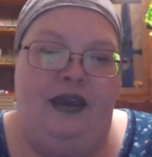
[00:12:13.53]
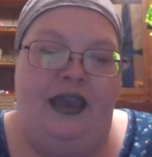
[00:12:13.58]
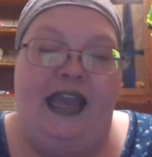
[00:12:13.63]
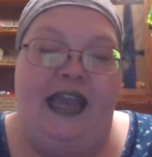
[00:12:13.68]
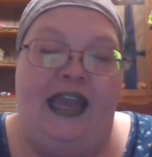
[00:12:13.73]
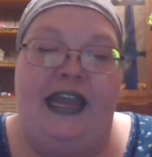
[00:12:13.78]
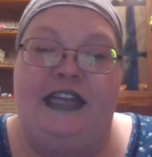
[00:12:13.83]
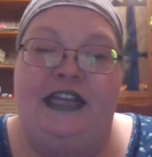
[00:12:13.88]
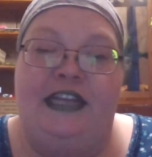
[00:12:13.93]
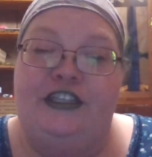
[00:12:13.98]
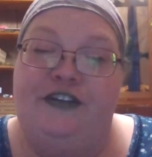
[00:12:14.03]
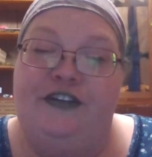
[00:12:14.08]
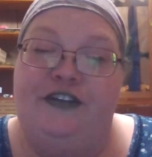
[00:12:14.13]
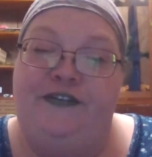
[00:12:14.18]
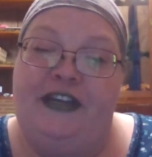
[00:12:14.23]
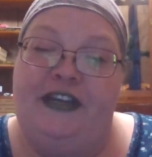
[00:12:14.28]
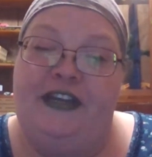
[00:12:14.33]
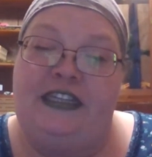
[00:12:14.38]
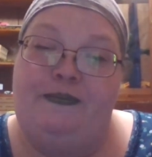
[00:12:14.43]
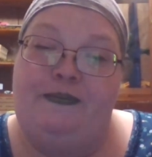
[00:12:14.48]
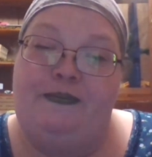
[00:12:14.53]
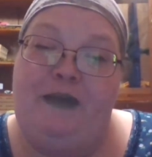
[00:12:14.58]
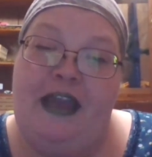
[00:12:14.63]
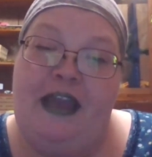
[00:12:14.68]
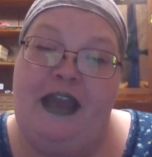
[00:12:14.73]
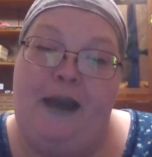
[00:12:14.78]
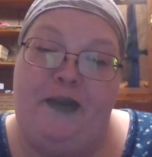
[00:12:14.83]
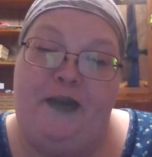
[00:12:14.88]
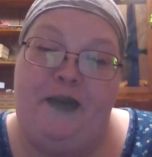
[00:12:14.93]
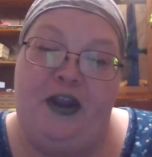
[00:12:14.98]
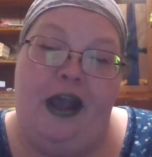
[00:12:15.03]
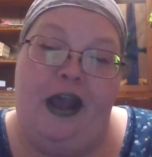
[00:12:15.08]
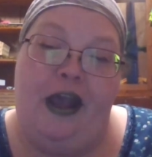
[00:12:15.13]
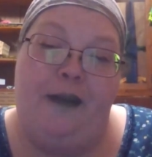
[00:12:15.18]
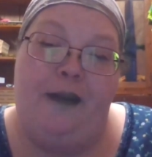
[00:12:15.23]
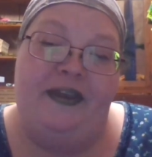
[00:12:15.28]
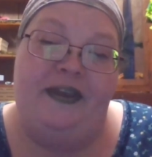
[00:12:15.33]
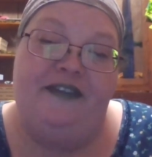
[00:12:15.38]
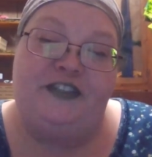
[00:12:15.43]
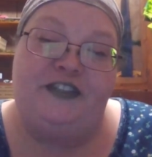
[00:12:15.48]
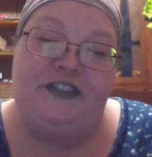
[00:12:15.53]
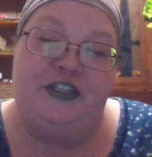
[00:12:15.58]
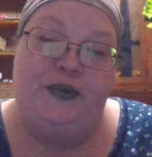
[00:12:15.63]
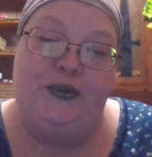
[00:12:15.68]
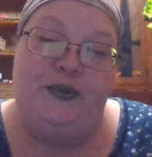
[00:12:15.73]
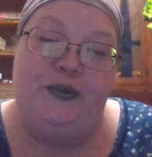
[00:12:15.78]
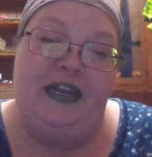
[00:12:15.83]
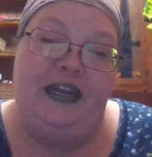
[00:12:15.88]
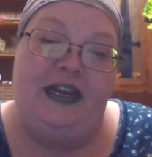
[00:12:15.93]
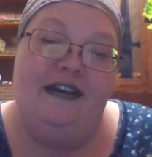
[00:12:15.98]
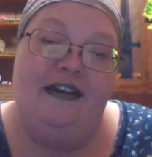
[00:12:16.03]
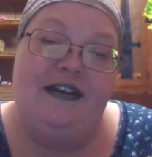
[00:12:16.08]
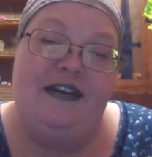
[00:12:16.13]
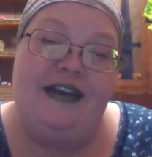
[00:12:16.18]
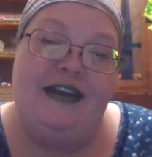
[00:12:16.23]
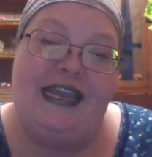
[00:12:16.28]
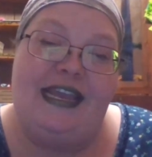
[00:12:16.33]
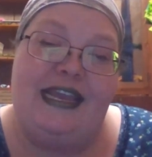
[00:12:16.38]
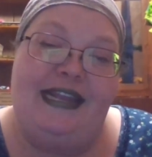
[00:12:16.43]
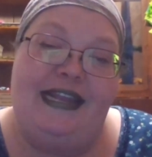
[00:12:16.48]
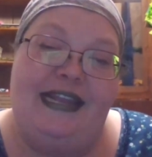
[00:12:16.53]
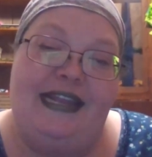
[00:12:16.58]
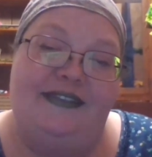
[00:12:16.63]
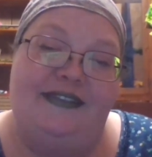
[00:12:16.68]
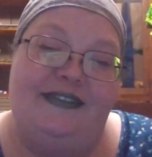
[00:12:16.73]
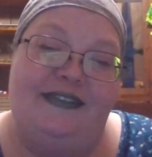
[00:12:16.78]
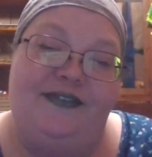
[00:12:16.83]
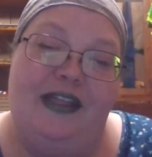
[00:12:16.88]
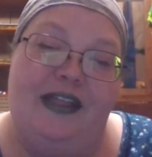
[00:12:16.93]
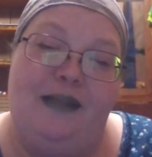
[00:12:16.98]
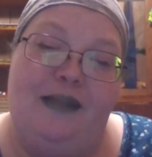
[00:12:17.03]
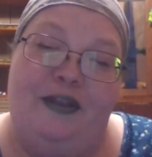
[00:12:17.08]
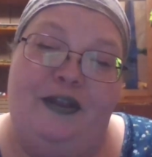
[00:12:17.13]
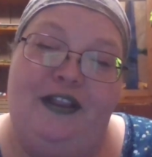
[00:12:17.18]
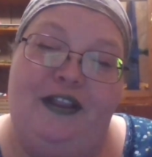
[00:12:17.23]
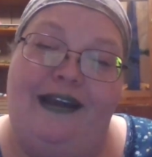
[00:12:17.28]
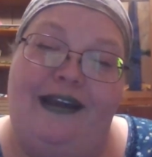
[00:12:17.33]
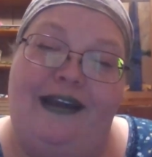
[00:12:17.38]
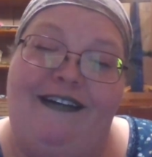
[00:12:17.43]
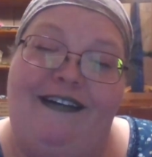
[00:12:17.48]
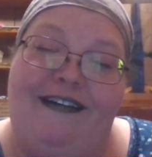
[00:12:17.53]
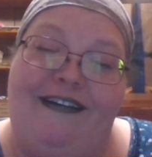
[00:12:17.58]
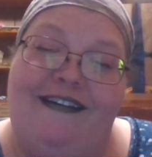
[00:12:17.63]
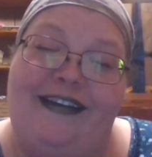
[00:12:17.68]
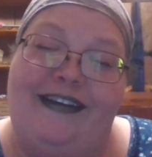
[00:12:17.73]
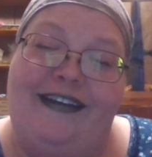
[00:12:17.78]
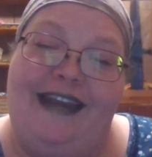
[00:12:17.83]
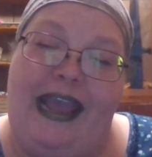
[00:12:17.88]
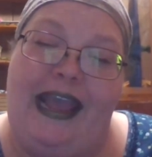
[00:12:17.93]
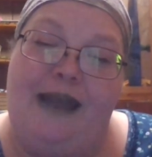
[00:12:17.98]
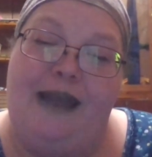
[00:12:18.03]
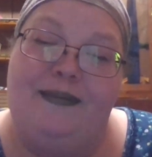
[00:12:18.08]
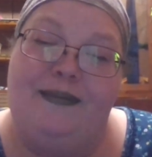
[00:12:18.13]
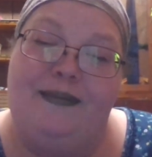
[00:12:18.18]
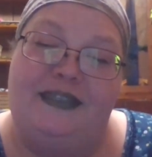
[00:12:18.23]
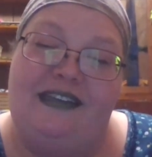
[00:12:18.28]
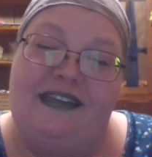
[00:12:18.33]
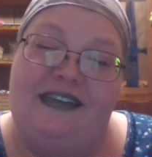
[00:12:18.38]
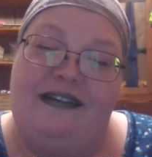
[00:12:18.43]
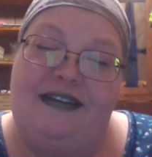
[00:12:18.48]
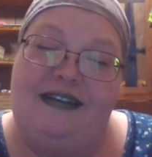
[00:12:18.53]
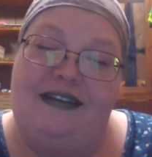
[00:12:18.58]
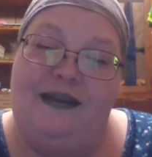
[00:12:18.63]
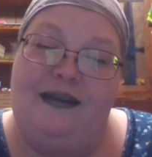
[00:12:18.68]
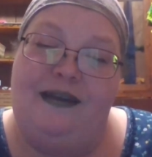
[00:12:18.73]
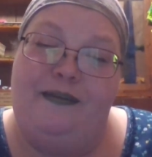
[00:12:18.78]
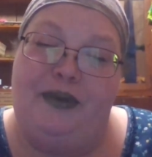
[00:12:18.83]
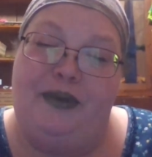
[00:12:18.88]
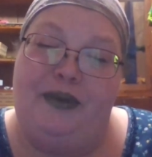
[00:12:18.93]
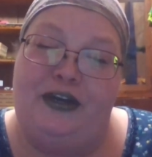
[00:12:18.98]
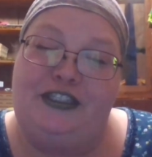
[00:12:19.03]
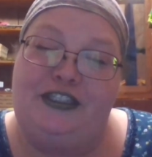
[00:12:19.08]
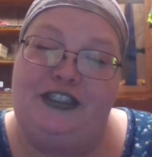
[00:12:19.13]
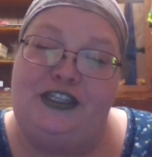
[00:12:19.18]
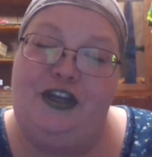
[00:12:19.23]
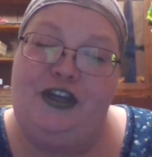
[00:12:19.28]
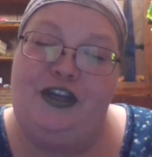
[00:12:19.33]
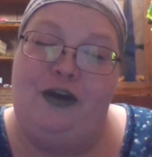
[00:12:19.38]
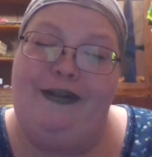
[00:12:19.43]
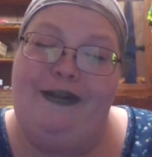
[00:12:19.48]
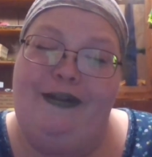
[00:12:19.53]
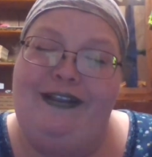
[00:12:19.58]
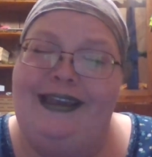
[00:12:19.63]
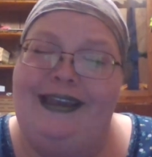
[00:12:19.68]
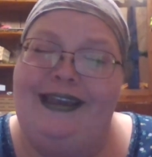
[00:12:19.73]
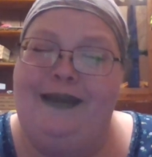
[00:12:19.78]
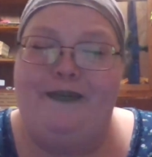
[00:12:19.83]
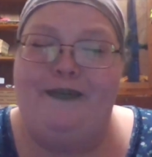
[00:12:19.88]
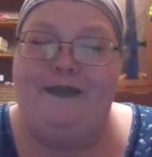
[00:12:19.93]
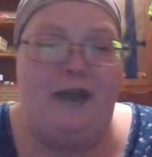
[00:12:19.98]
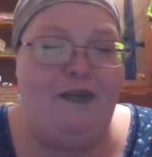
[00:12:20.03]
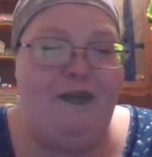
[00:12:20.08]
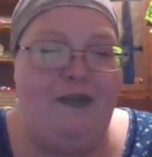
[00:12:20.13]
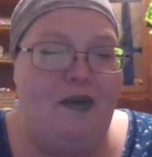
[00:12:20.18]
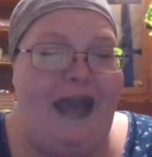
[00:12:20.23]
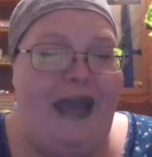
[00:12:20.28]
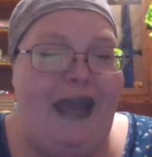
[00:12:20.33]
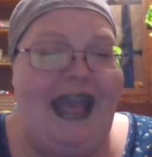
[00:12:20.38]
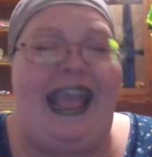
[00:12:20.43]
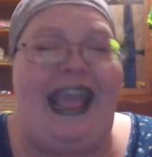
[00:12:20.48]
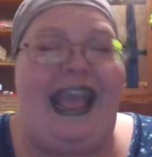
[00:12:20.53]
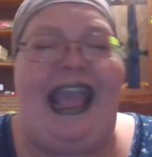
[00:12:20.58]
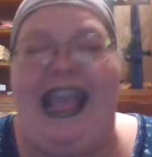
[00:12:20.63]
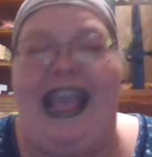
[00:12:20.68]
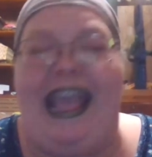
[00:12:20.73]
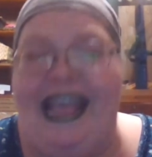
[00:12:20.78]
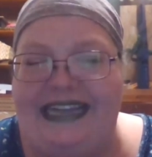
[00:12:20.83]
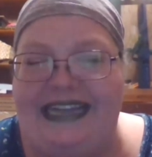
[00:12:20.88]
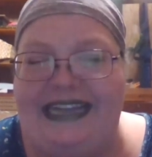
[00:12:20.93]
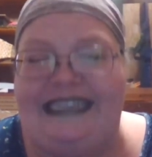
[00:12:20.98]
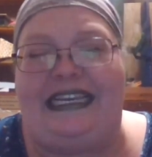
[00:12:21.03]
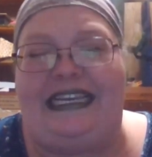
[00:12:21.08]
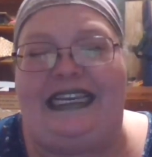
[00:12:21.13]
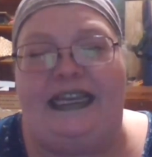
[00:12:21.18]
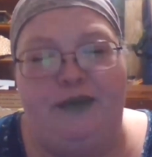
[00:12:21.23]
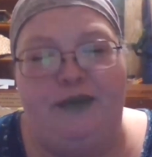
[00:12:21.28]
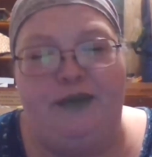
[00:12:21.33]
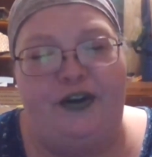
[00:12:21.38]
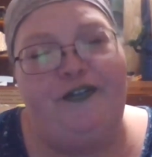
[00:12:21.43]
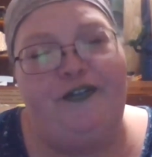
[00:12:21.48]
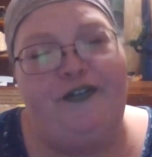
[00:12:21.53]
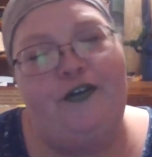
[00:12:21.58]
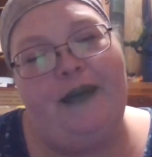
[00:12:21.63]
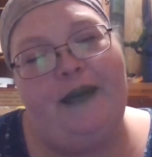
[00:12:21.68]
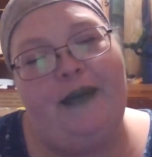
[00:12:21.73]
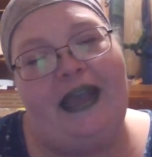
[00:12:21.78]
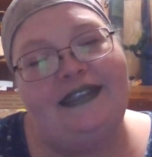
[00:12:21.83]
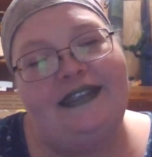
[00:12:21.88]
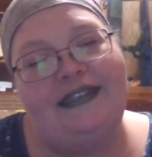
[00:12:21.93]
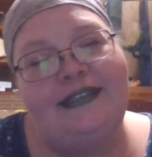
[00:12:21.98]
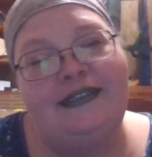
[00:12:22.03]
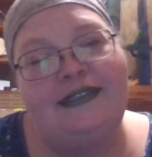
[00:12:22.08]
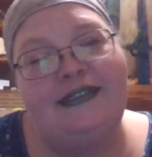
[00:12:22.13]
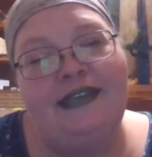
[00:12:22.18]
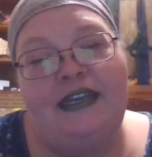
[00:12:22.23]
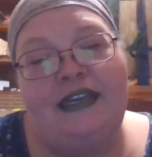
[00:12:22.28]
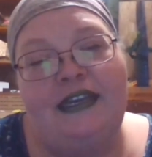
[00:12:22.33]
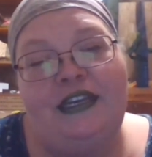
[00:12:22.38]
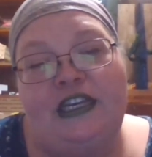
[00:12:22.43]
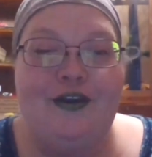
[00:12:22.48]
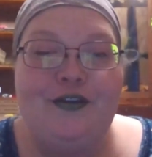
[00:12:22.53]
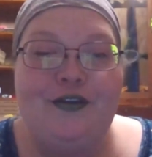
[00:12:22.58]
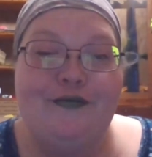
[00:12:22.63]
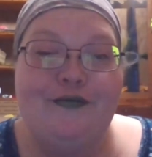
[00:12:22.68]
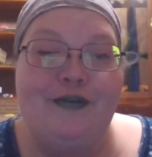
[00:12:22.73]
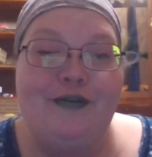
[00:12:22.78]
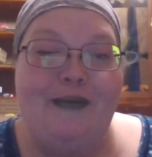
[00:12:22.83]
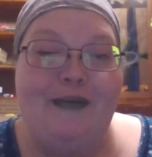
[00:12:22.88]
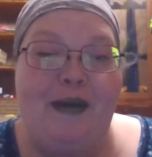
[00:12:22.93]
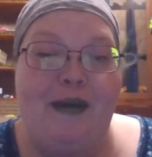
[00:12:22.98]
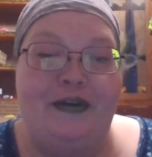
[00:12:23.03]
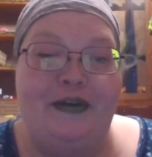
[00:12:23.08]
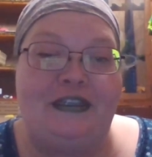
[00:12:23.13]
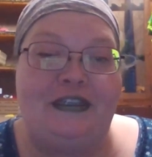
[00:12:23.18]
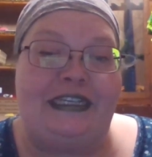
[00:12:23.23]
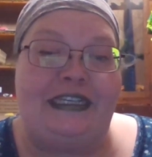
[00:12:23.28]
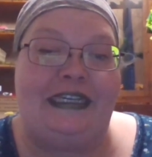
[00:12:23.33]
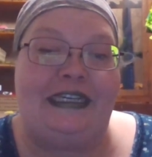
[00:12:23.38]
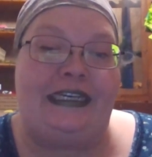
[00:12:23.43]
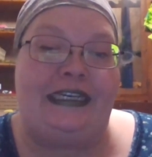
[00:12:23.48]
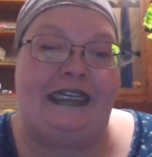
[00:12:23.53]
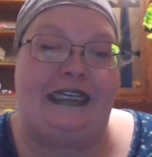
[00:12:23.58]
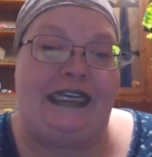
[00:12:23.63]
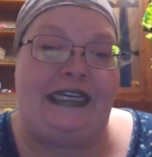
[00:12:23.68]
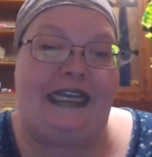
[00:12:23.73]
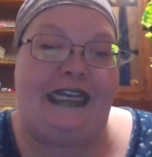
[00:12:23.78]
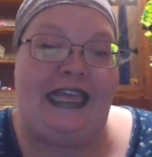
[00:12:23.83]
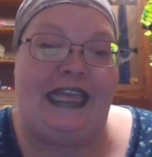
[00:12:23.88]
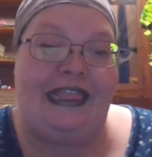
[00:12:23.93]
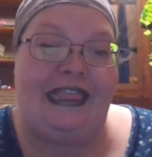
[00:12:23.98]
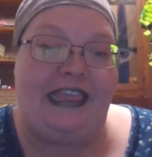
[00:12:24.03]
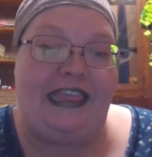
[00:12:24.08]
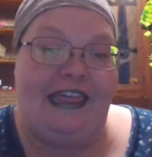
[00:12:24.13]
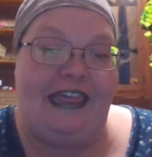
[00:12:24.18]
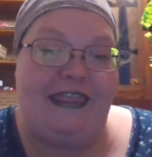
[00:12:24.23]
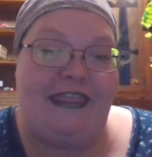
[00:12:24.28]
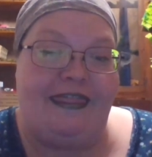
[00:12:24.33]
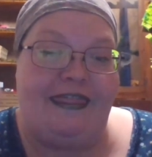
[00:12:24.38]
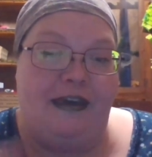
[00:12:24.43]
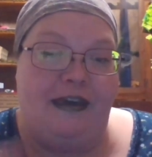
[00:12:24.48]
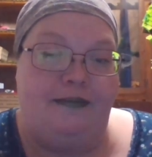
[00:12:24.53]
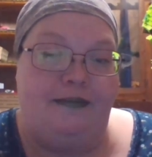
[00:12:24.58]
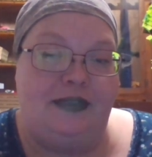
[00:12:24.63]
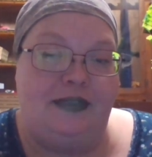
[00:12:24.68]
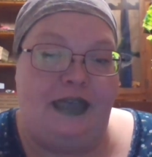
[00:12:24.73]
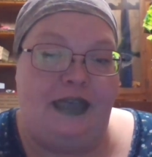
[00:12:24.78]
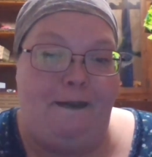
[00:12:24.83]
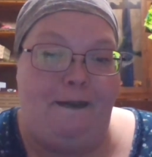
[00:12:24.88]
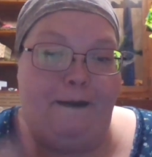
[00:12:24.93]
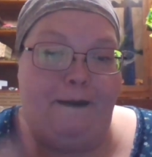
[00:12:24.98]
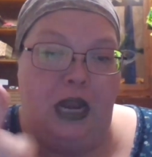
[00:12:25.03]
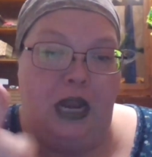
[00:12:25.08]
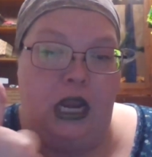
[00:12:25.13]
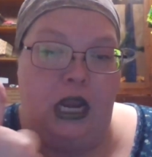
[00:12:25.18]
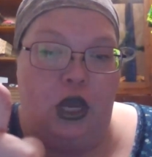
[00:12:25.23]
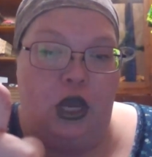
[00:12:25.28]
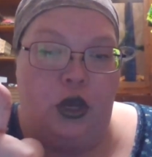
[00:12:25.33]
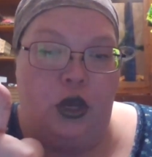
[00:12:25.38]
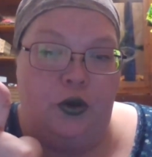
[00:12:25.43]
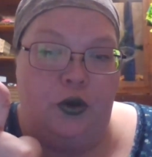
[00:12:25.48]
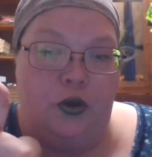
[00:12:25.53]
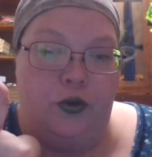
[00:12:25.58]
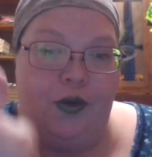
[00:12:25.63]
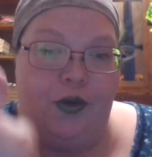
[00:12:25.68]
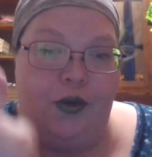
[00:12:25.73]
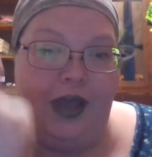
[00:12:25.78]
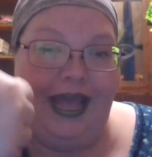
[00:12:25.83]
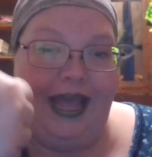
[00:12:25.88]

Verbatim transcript: And don't forget to pick up your copy of Too Wyrd. It is available on Amazon and Barnes & Noble in paperback and ebook formats. Remember to hit the thumbs up below